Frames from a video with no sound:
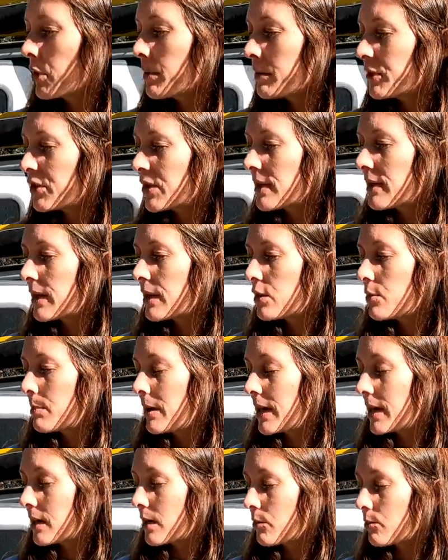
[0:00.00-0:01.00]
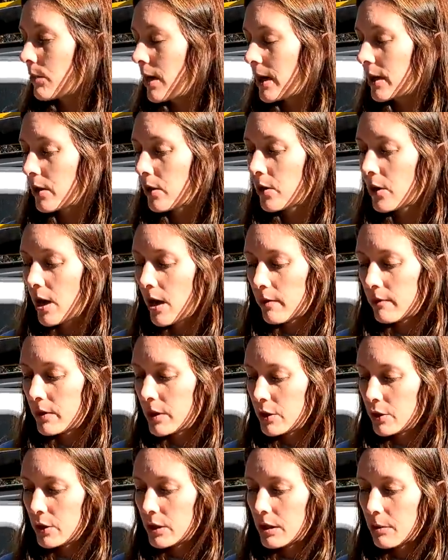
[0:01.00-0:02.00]
pretty much anything you bake in a regular
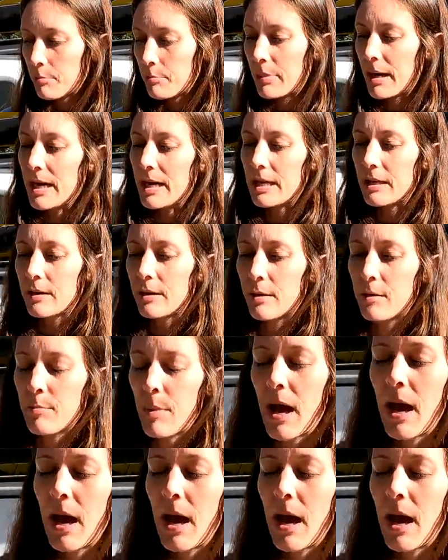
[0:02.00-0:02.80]
oven, you can bake in this